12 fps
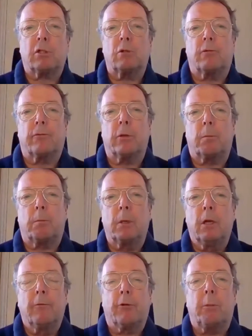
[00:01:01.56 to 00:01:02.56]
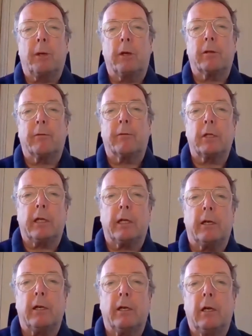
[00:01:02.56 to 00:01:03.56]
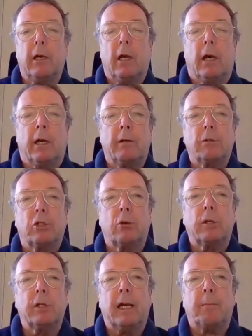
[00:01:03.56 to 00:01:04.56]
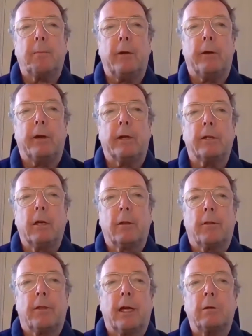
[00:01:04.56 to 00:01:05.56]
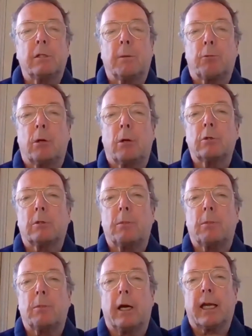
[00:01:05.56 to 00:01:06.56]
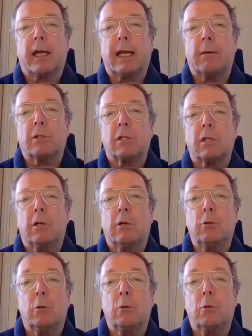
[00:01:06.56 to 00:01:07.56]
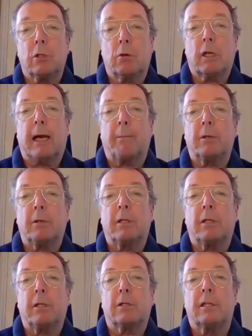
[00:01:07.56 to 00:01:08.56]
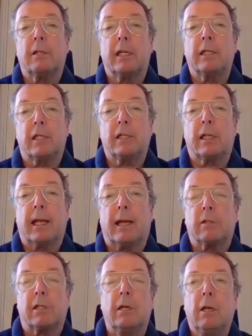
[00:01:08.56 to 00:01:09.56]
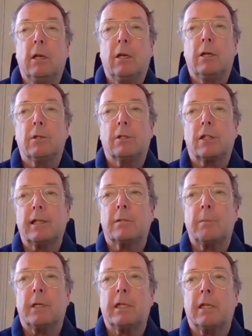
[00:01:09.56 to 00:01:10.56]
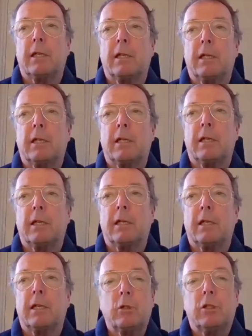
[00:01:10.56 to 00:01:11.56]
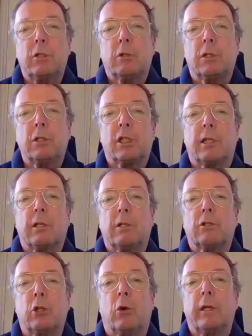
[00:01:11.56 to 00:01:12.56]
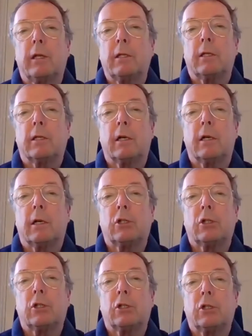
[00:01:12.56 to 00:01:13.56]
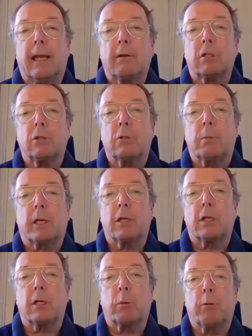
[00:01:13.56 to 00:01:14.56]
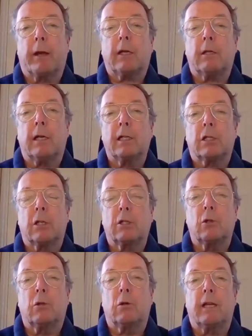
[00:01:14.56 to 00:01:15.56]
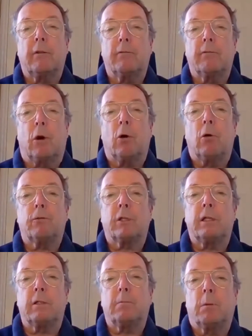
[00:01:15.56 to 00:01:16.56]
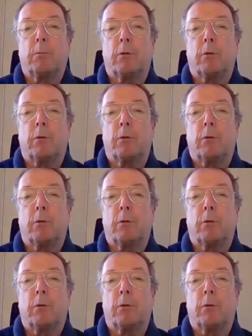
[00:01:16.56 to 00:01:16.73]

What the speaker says: for a period of a year. And it was during that period that I was approached by a councillor who was on cabinet in the city council, who said to me, would you consider joining the council? Because we recognise that you're involved in